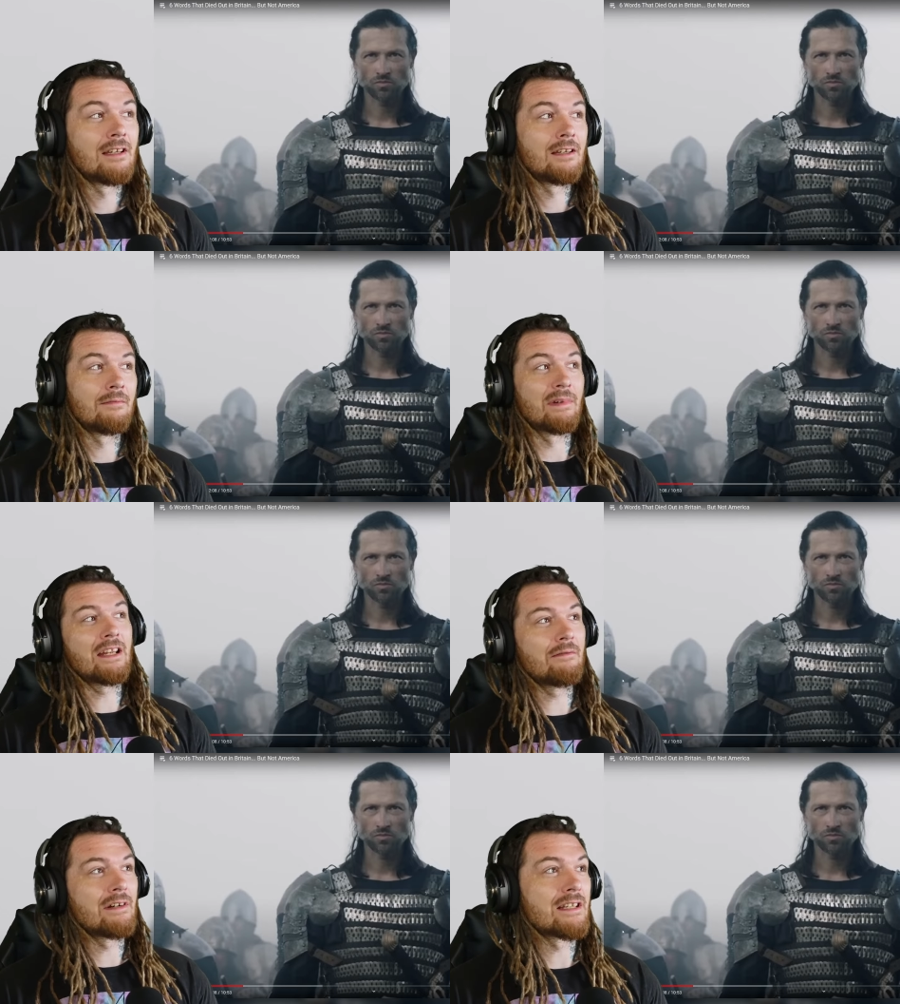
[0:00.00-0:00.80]
Speaker 1: But
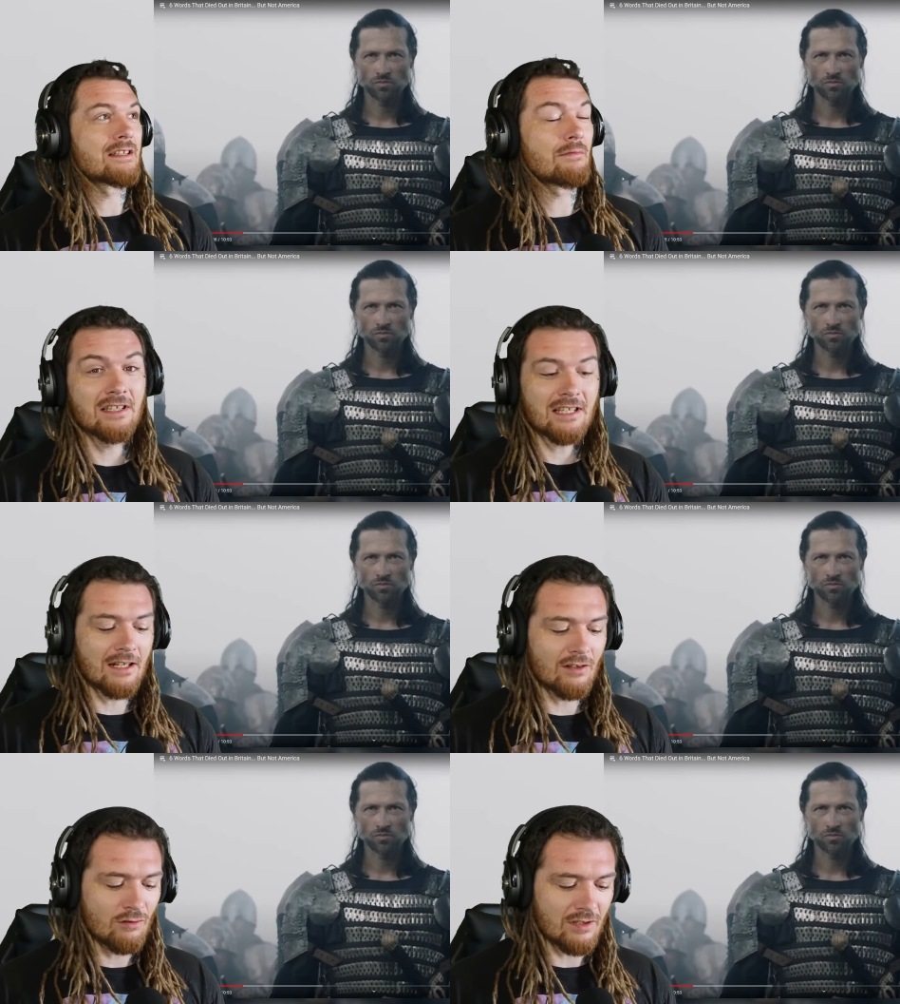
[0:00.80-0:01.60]
anyways, which is kind
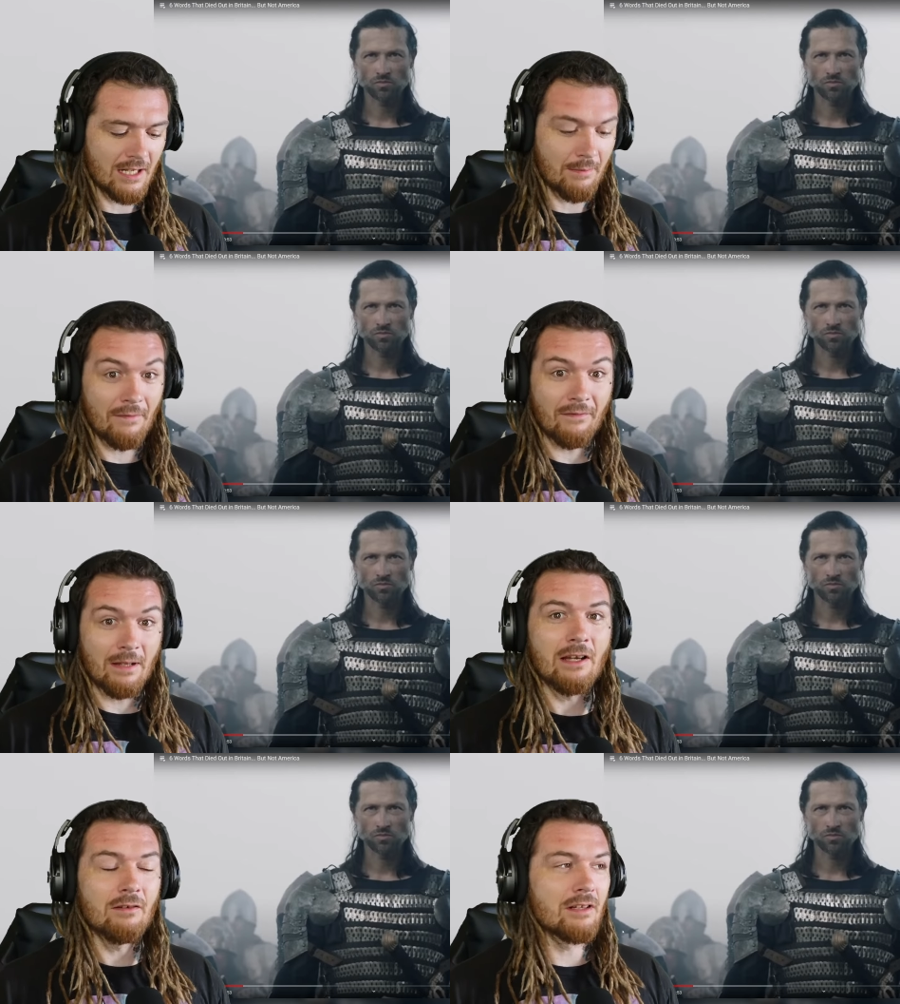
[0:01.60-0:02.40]
of cool because like my
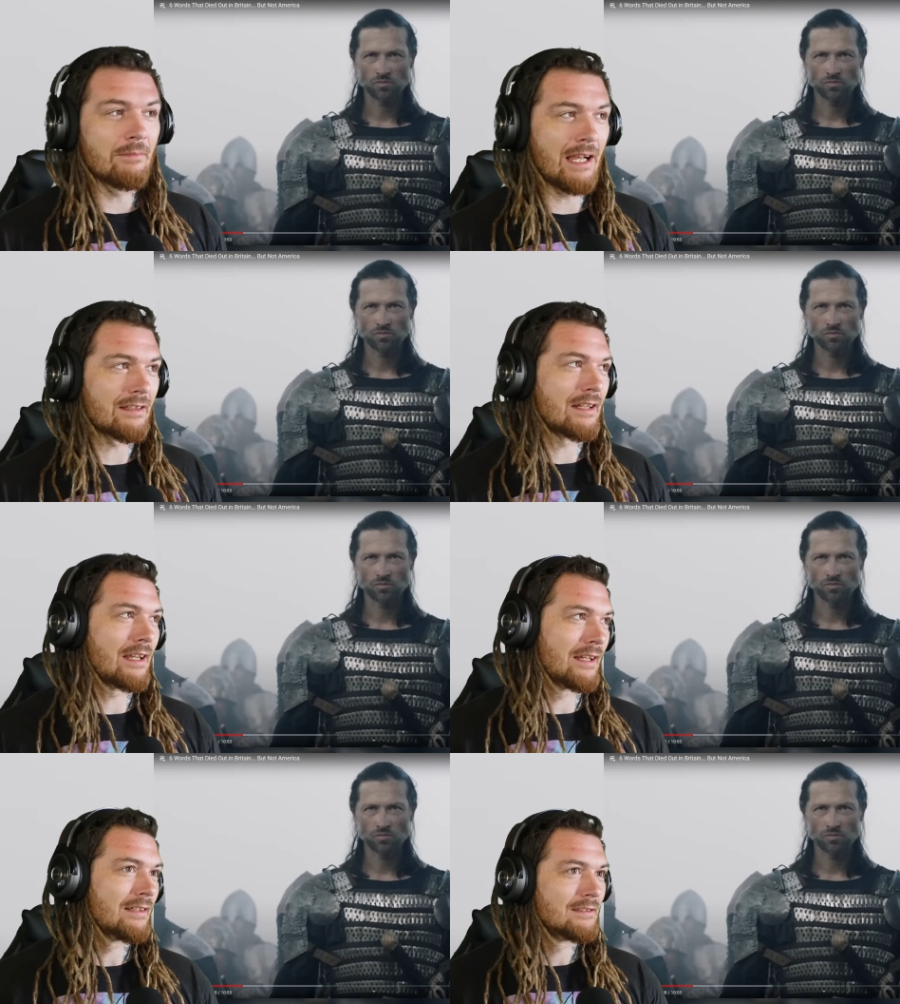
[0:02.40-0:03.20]
family owned it back in the
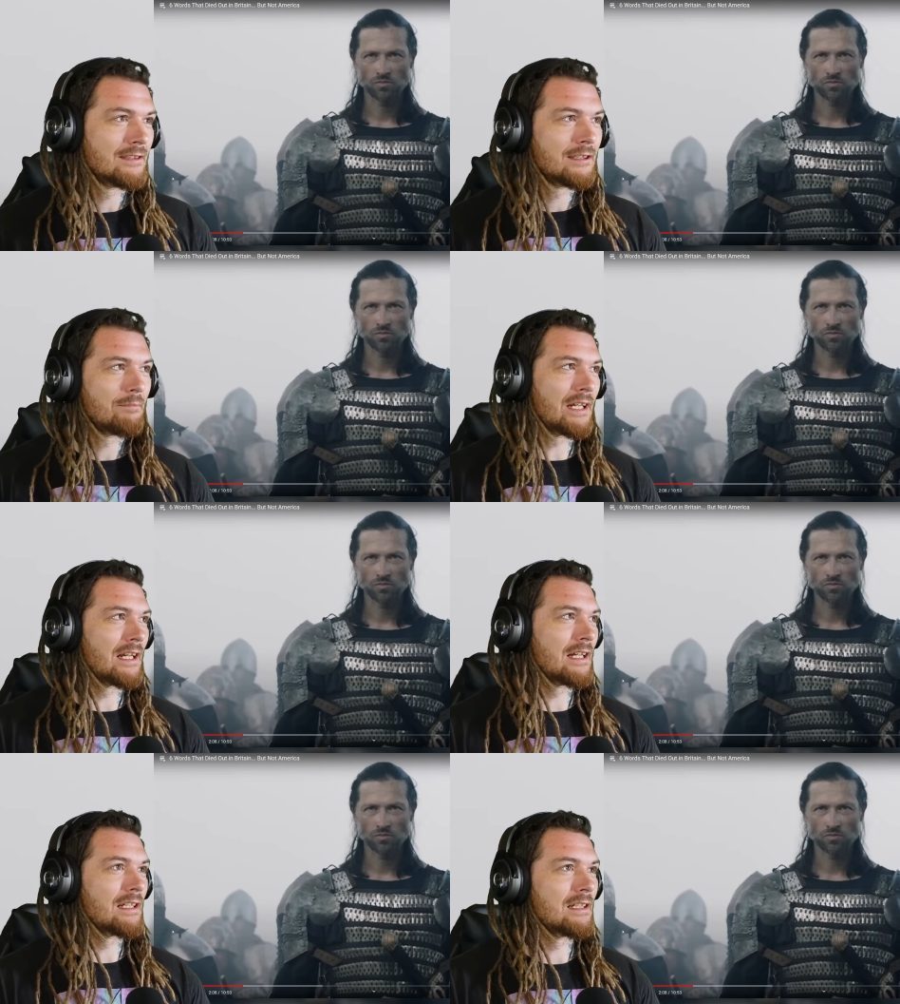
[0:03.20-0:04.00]
day. But
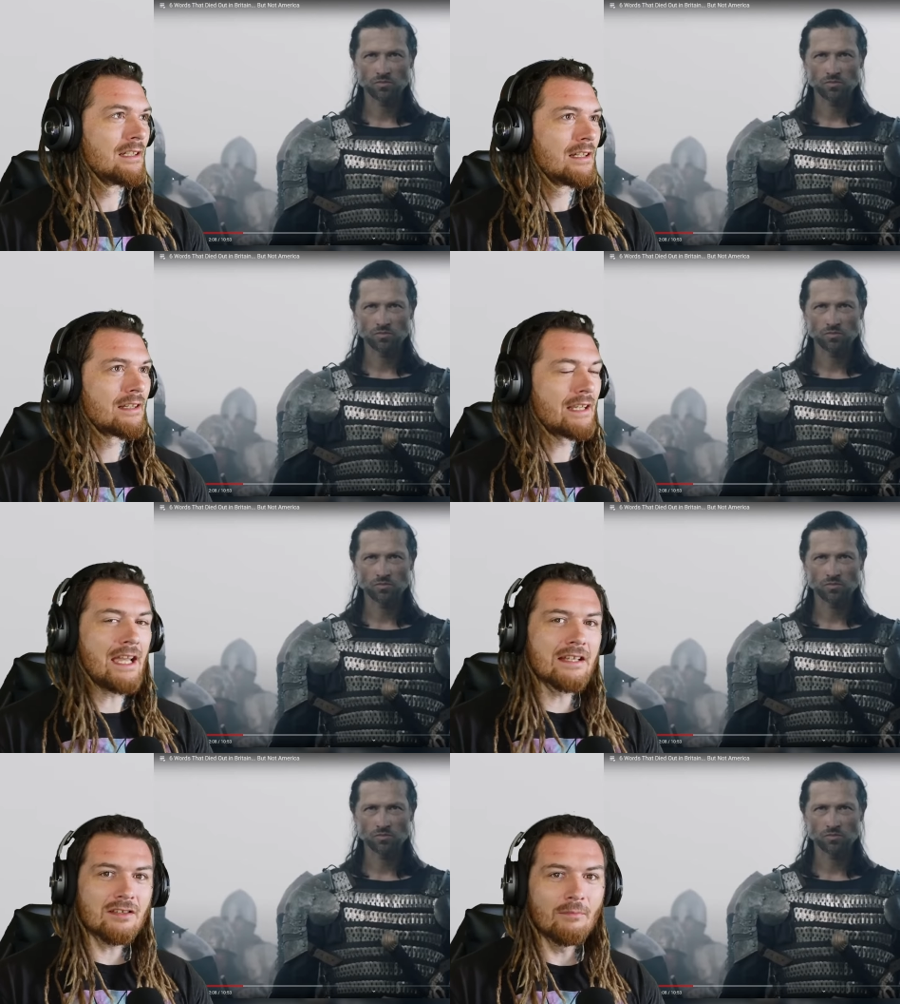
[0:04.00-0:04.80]
uh, yeah.
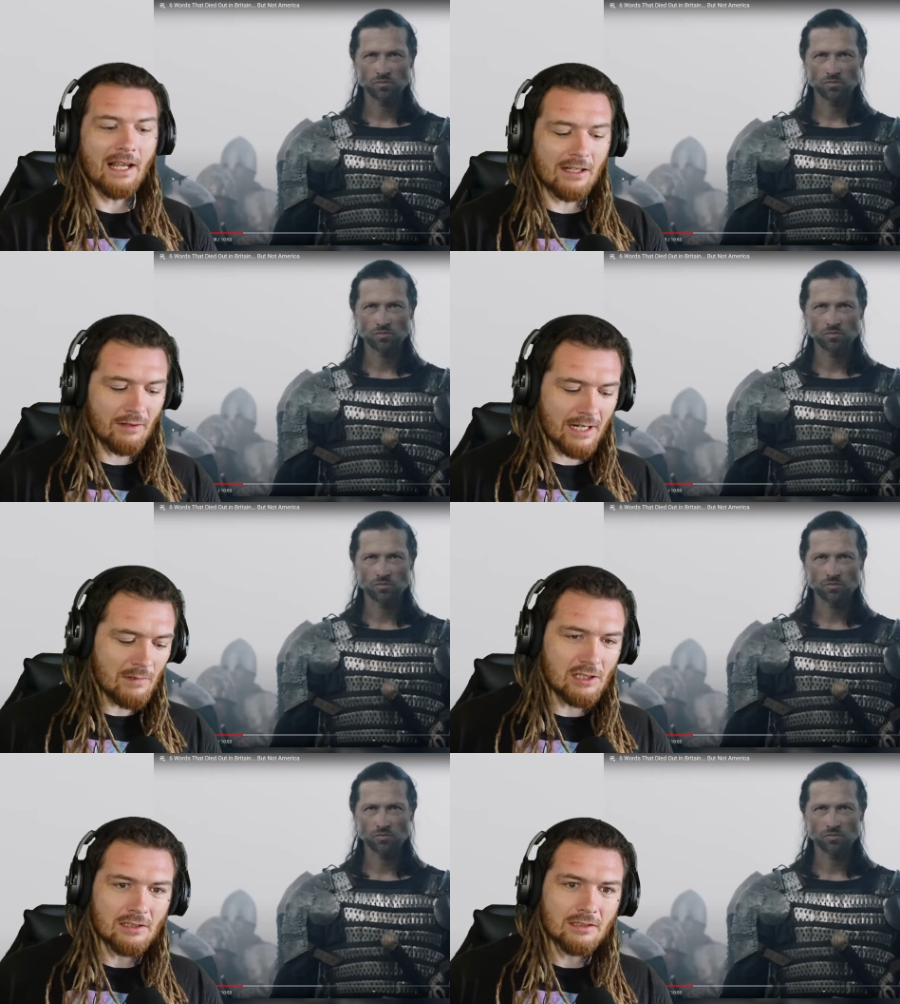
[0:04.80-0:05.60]
So my
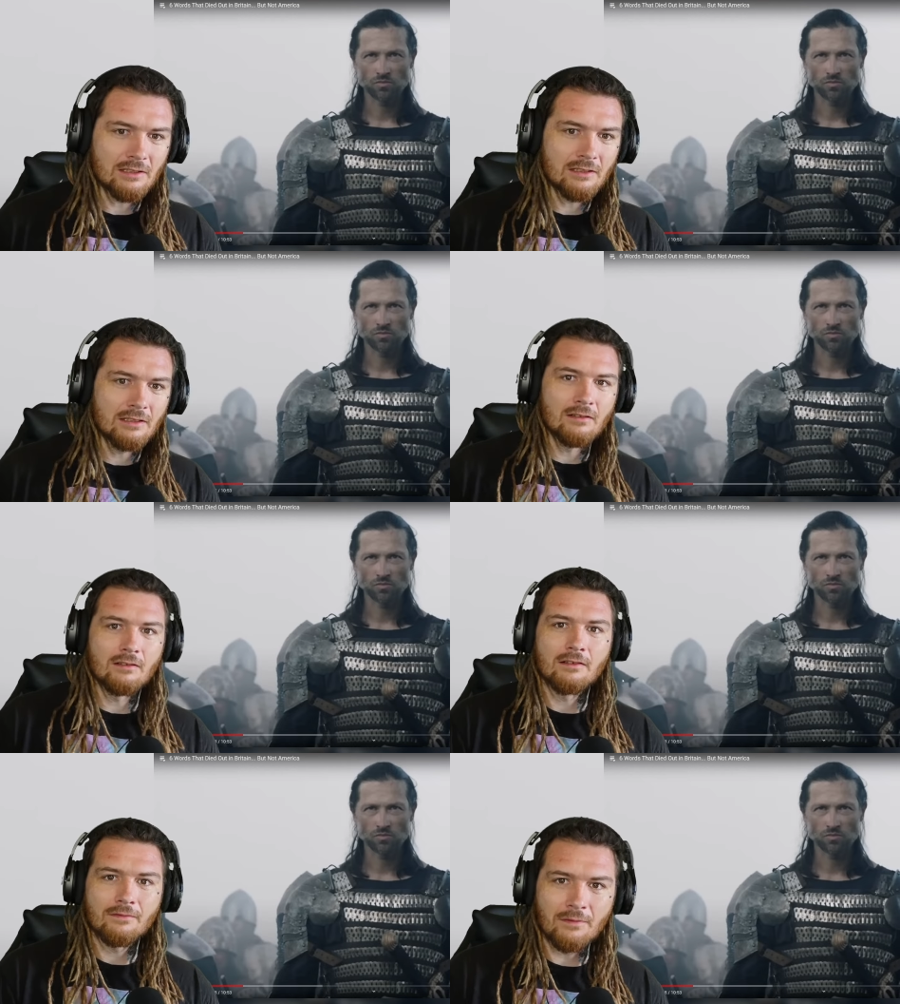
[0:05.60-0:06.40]
grandma
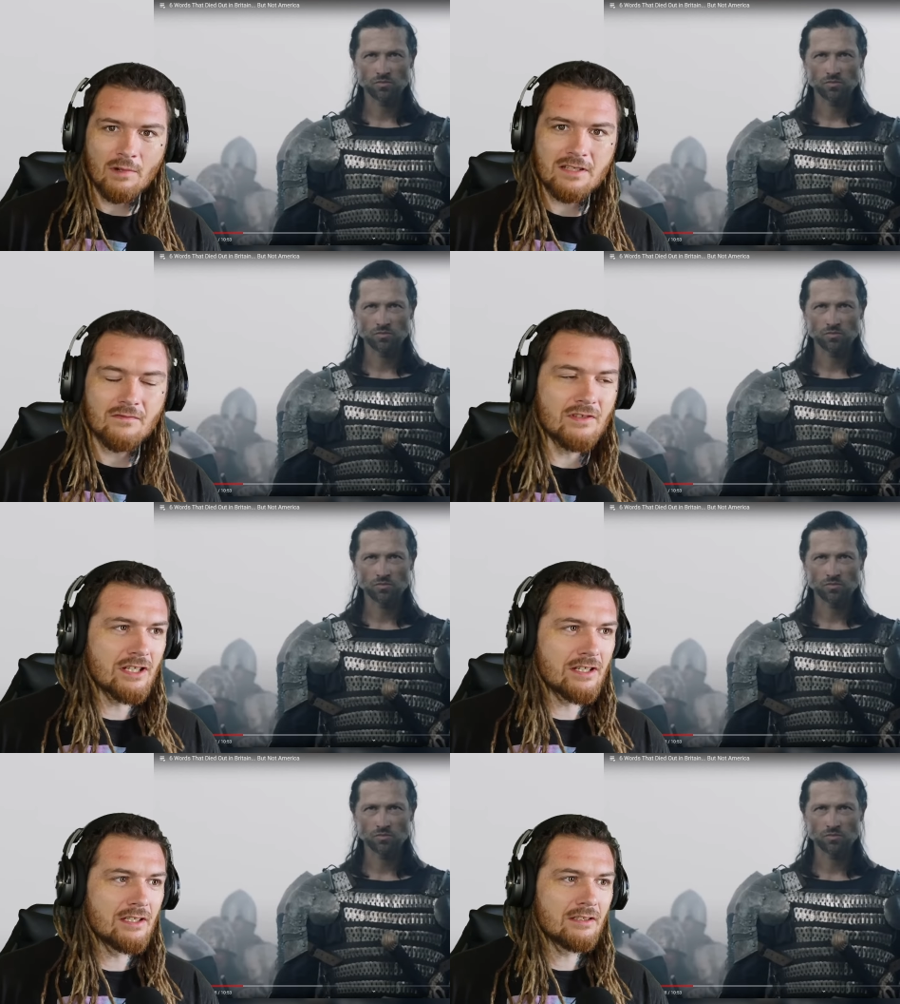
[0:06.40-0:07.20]
from West
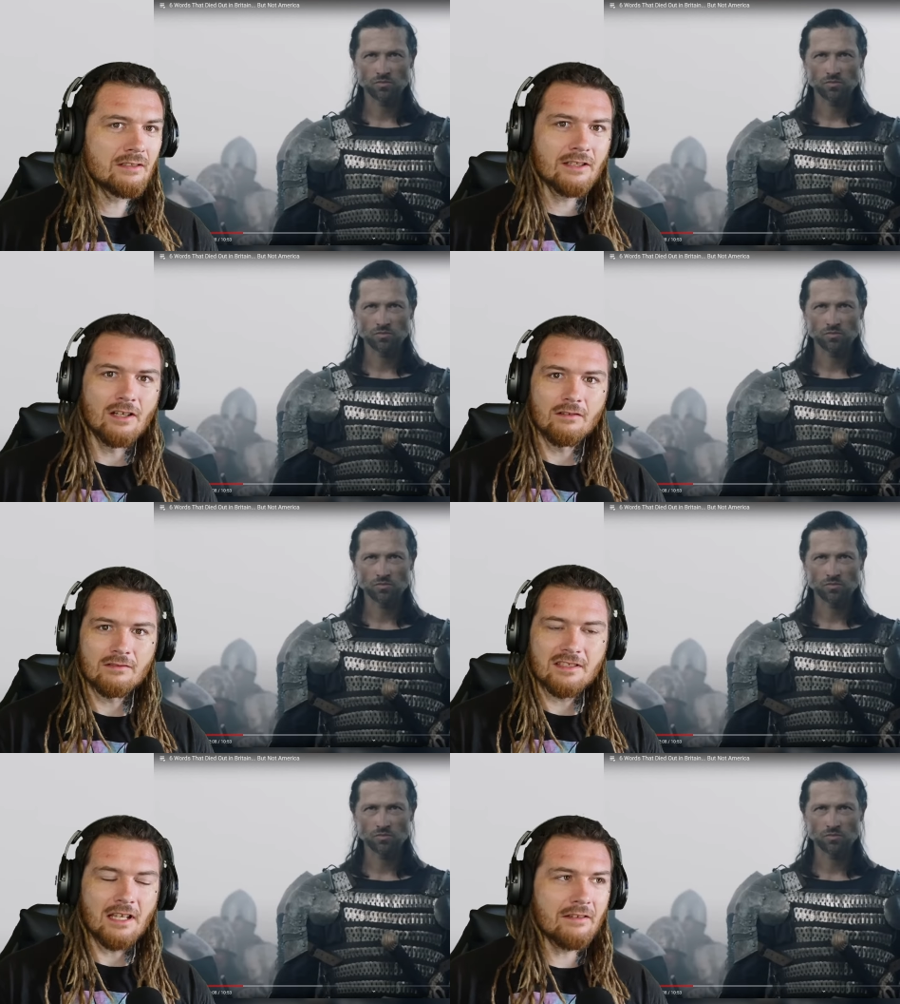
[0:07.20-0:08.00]
Virginia, you know,
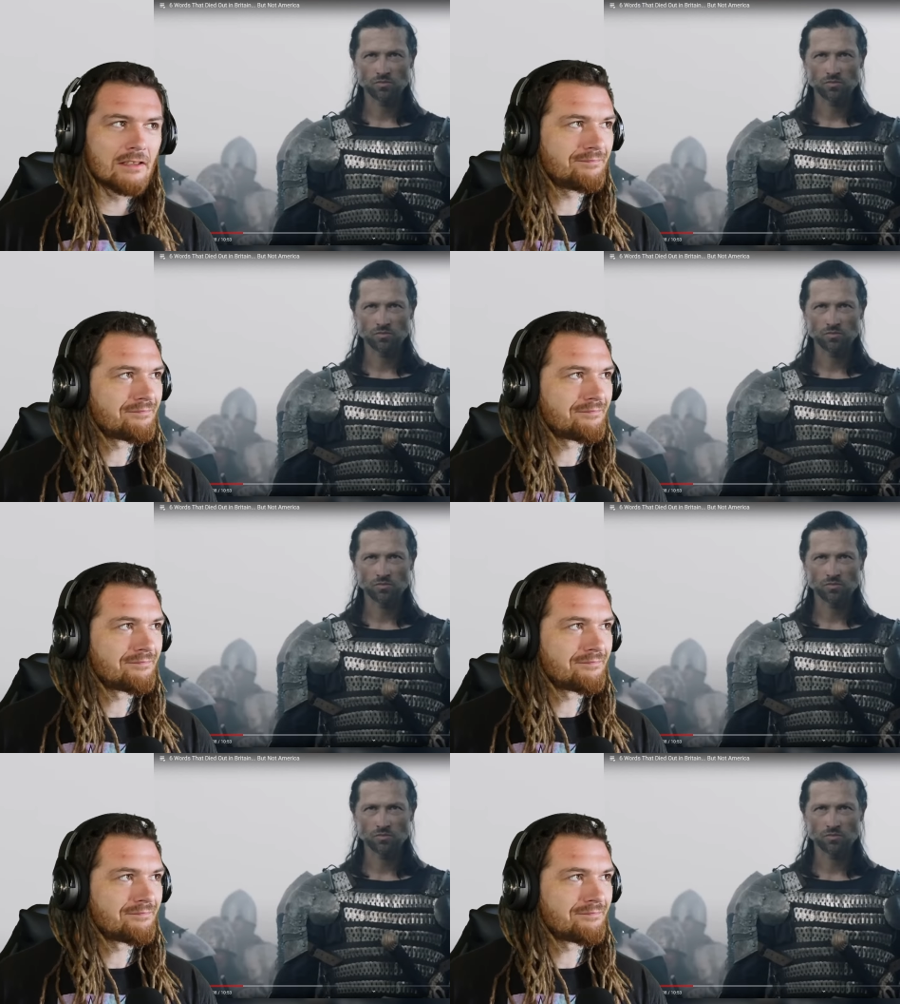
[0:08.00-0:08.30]
Southern,